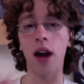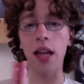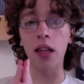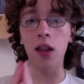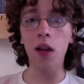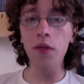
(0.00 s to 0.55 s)
I
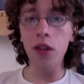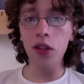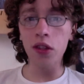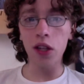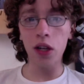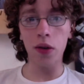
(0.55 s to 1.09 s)
don't care if
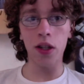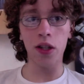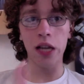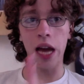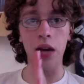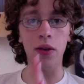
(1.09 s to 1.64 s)
it's
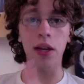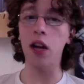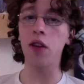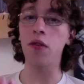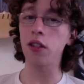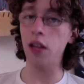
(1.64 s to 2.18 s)
like
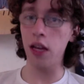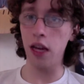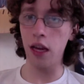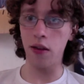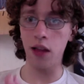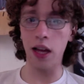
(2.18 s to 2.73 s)
Naruto or
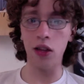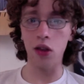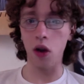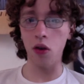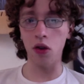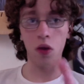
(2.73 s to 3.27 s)
Fairy
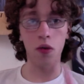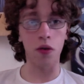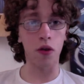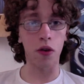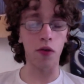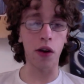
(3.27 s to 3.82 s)
Tail.
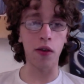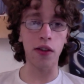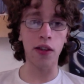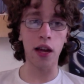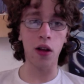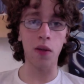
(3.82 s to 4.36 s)
I am
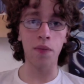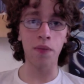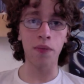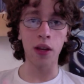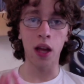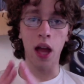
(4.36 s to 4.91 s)
hoping
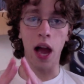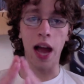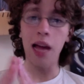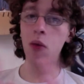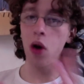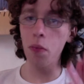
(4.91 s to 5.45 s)
that it
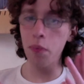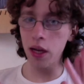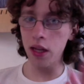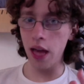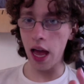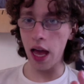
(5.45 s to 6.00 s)

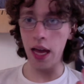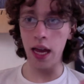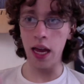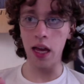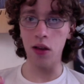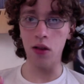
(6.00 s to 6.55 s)
separates
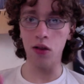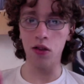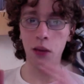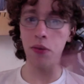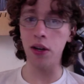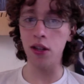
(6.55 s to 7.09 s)
itself, because
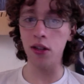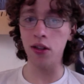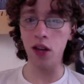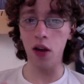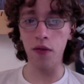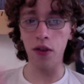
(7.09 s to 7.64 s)
Asta, he
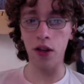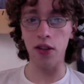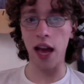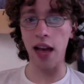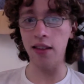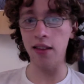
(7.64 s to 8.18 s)

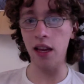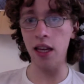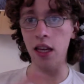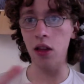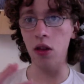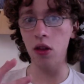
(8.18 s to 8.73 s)
seems like
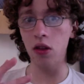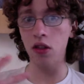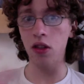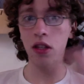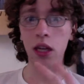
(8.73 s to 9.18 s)
Naruto.